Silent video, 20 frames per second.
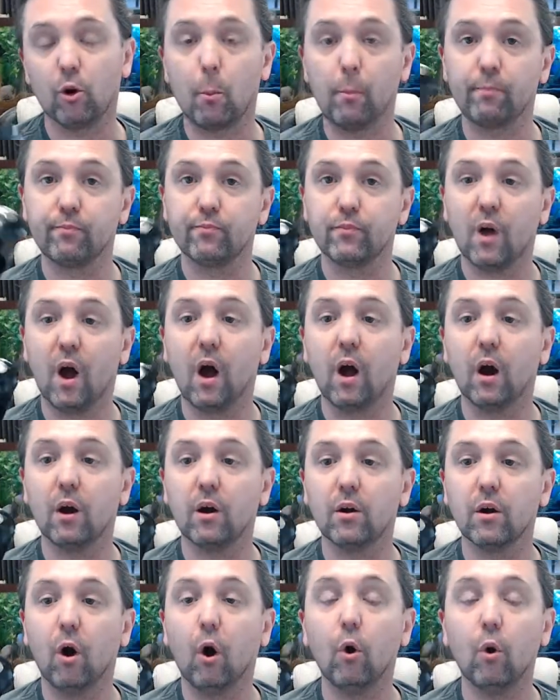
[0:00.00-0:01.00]

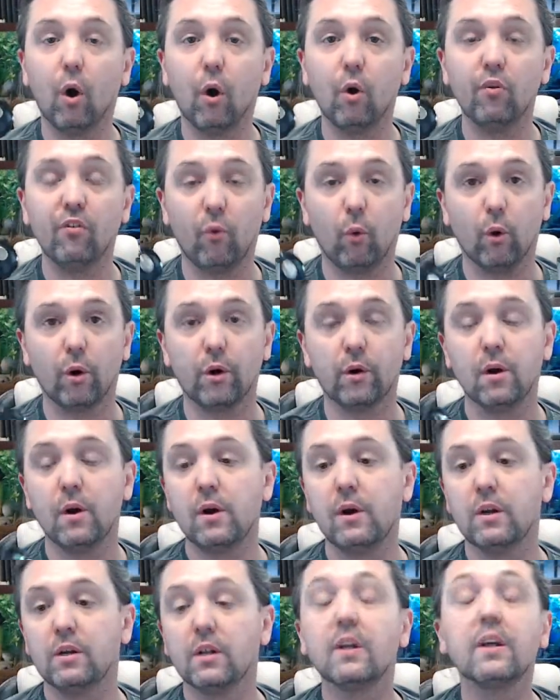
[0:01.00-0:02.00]
R004.
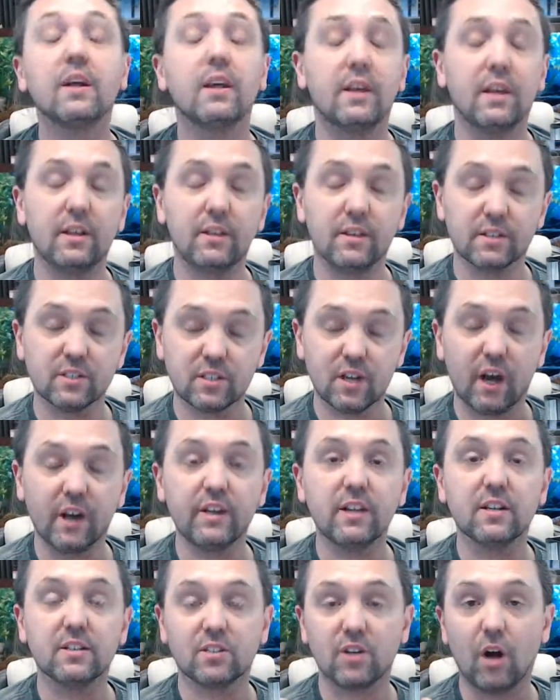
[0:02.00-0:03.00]
In the site, it's
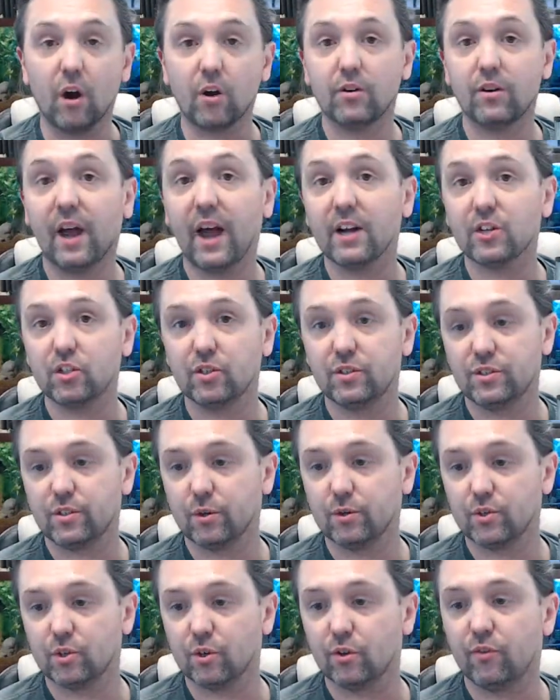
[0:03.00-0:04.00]

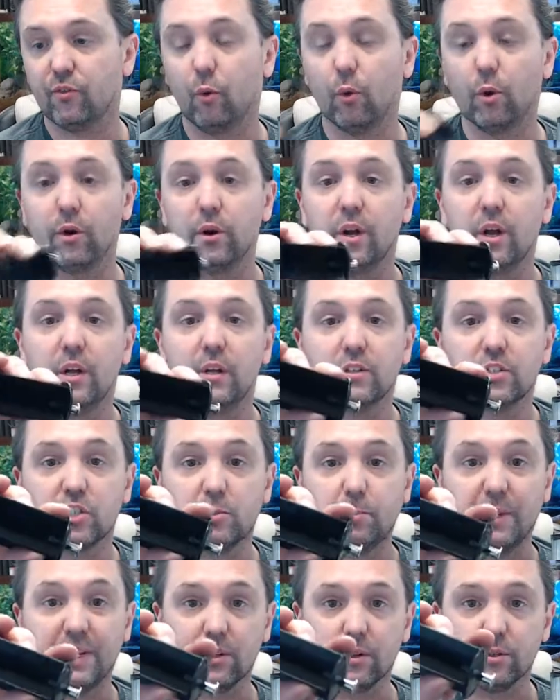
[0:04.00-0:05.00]
R-004
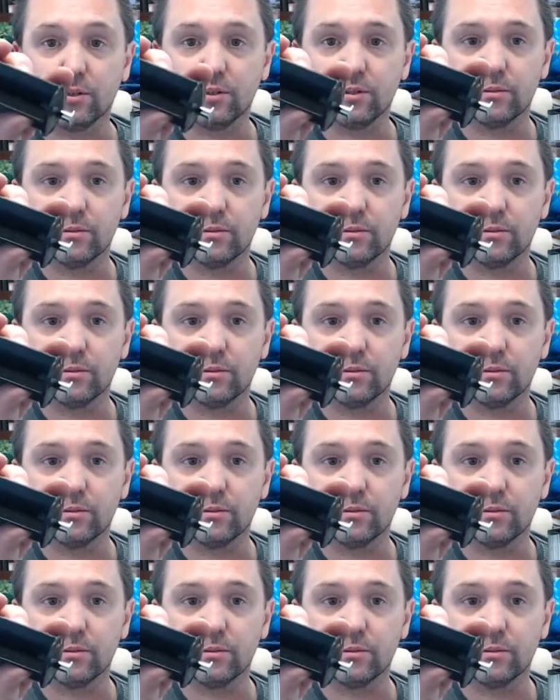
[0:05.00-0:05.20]
spindles.